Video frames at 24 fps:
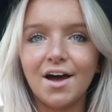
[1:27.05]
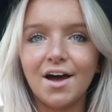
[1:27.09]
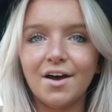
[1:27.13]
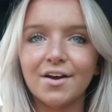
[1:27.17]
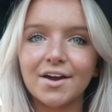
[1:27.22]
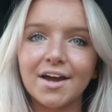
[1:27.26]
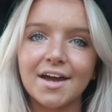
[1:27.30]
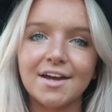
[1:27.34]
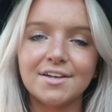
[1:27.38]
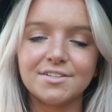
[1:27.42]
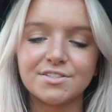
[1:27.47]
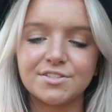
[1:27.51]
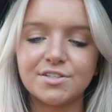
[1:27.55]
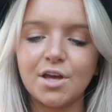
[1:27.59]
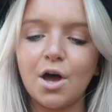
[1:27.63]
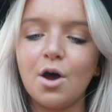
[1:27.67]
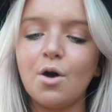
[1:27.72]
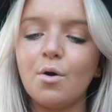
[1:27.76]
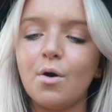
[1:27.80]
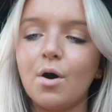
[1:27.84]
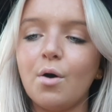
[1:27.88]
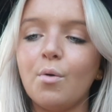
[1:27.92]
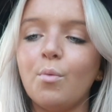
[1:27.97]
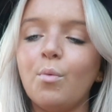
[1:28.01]
Okay,
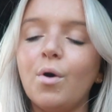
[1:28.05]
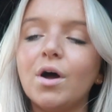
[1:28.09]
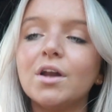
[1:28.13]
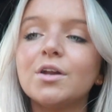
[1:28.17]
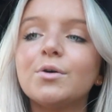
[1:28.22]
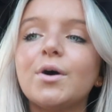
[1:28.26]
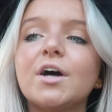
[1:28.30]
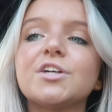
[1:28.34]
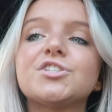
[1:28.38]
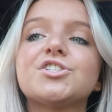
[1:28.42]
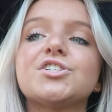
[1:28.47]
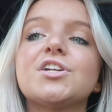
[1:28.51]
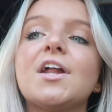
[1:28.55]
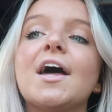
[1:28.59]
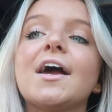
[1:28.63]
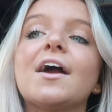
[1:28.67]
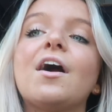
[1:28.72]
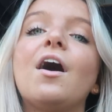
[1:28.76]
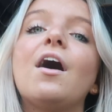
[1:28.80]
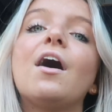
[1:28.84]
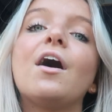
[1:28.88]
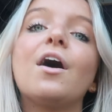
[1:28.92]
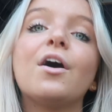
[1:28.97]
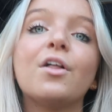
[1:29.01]
so one question I
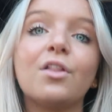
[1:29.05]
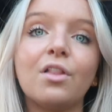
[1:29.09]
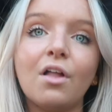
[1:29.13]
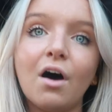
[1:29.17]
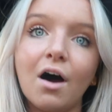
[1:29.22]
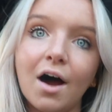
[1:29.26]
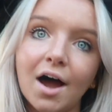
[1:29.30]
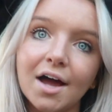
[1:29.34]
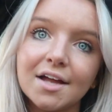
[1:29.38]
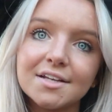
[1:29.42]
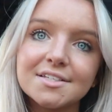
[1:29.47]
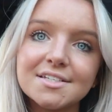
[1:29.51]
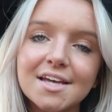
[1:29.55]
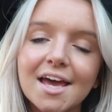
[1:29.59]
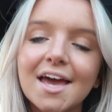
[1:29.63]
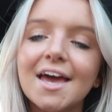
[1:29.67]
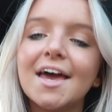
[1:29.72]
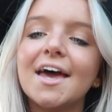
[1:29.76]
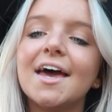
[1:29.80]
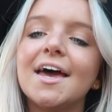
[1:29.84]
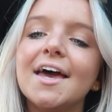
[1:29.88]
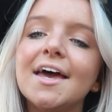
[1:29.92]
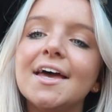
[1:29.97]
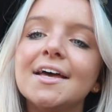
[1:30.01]
got a lot
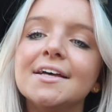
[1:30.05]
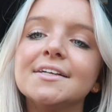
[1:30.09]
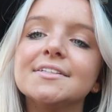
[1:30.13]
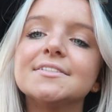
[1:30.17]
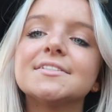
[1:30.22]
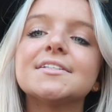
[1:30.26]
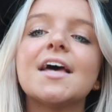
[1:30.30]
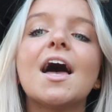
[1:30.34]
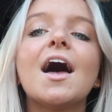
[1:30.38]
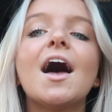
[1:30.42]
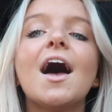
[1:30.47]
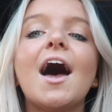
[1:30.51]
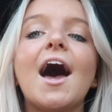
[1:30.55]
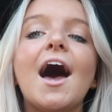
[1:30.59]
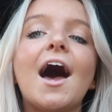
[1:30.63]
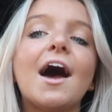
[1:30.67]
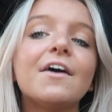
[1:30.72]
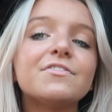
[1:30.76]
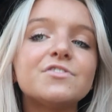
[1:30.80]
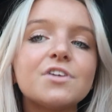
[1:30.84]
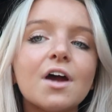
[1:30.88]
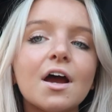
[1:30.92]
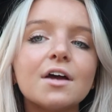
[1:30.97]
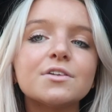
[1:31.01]
is,
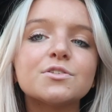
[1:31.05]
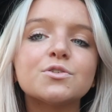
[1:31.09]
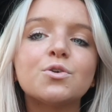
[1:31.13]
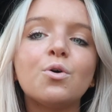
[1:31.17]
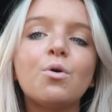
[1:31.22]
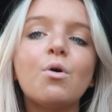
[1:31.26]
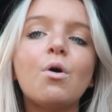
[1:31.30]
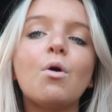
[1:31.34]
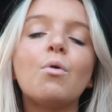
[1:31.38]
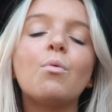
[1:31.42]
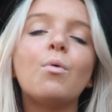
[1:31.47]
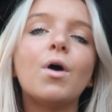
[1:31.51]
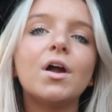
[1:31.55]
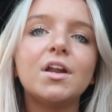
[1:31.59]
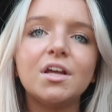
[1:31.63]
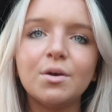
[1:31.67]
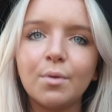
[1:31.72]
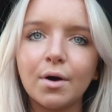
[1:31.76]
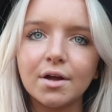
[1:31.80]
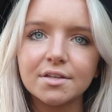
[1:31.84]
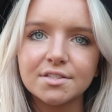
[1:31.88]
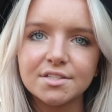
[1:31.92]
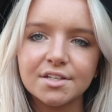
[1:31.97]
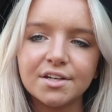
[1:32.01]
after high school, what do
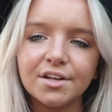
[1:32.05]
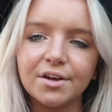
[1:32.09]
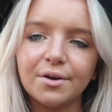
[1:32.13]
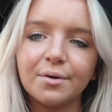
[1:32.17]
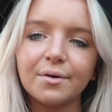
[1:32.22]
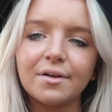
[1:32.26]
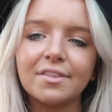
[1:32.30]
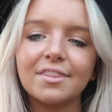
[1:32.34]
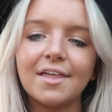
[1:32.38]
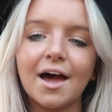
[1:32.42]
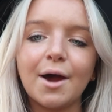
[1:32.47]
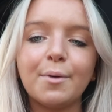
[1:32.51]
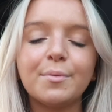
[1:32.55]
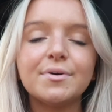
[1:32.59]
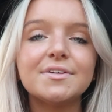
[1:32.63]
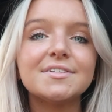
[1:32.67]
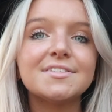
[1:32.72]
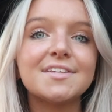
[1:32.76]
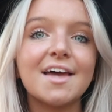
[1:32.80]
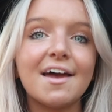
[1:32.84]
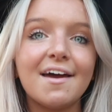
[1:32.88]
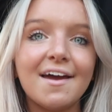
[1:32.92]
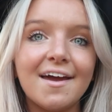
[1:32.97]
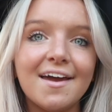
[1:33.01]
you want to do? That
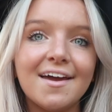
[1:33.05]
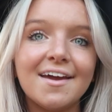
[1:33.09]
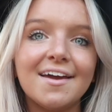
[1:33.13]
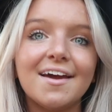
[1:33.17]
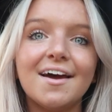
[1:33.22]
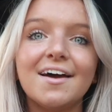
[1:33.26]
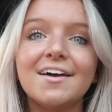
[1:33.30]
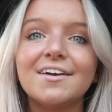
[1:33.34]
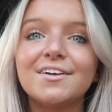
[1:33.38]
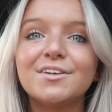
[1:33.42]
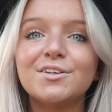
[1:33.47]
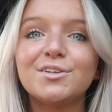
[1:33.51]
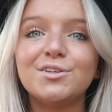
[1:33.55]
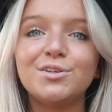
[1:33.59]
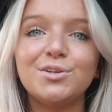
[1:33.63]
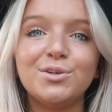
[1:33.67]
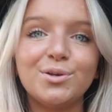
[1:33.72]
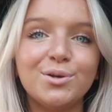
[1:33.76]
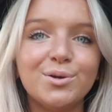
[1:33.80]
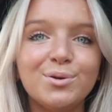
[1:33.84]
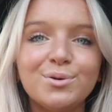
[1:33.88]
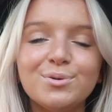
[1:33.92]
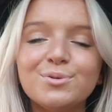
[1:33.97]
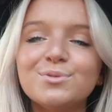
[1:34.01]
was a
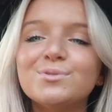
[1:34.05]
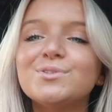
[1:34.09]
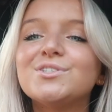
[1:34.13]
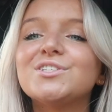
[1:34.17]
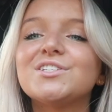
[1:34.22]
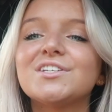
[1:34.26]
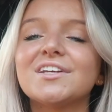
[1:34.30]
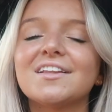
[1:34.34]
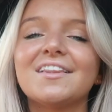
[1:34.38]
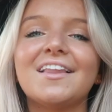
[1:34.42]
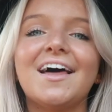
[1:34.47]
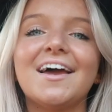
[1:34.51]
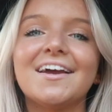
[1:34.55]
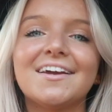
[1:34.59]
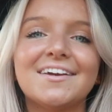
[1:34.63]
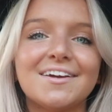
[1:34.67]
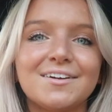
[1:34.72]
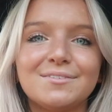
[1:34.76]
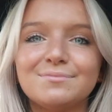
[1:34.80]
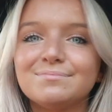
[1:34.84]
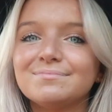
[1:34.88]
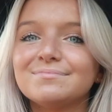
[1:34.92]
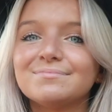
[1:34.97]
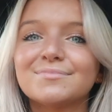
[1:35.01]
huge like
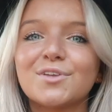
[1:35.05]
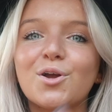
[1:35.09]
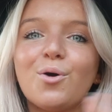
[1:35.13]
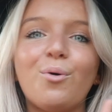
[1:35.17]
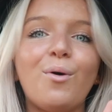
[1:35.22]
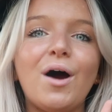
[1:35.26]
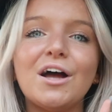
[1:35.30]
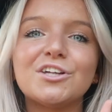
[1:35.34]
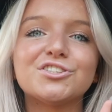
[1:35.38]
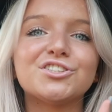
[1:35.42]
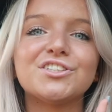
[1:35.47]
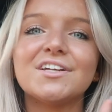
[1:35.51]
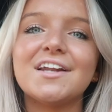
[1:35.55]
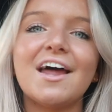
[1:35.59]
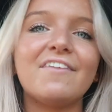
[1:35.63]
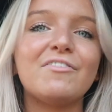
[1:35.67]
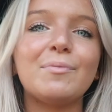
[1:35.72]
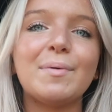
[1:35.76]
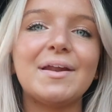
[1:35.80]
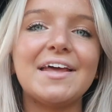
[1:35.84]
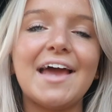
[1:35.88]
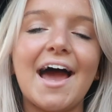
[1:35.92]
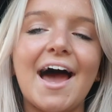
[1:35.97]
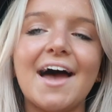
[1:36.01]
question
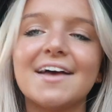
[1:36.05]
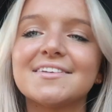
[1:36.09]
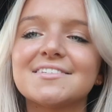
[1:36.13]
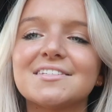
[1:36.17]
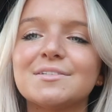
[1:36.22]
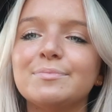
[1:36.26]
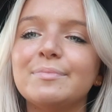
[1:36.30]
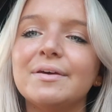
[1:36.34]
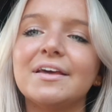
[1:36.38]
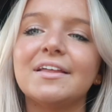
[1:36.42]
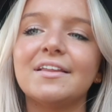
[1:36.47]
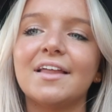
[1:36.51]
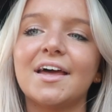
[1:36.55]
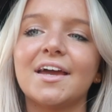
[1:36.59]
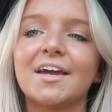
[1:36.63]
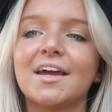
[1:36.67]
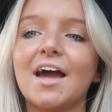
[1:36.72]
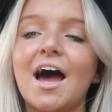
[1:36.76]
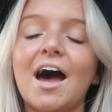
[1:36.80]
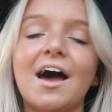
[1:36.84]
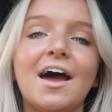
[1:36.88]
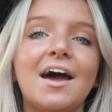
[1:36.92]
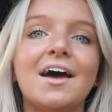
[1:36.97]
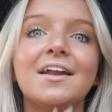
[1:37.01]
everybody asked me.
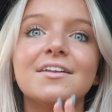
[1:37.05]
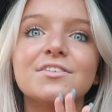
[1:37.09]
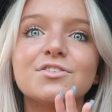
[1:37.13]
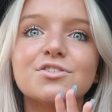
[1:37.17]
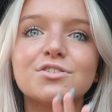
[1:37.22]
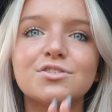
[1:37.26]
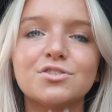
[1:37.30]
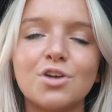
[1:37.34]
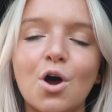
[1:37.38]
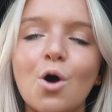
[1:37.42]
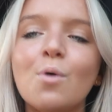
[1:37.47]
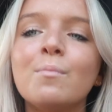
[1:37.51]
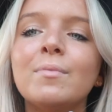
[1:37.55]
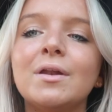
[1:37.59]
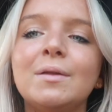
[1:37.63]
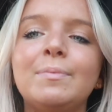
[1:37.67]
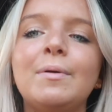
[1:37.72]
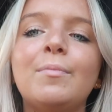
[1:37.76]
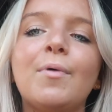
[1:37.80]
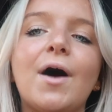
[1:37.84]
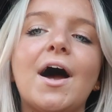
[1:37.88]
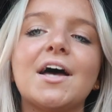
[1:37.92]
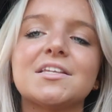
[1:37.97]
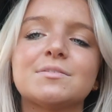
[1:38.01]
Like I had so many
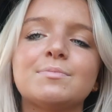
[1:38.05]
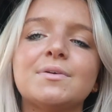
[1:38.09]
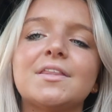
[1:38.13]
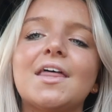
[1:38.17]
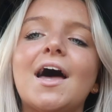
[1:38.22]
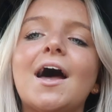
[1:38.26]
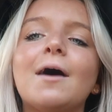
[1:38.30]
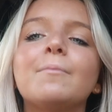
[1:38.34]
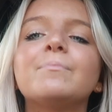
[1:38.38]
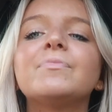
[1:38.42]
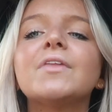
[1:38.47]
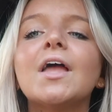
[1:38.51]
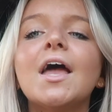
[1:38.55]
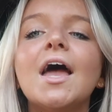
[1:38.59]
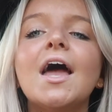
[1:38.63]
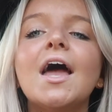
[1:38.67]
people ask me that.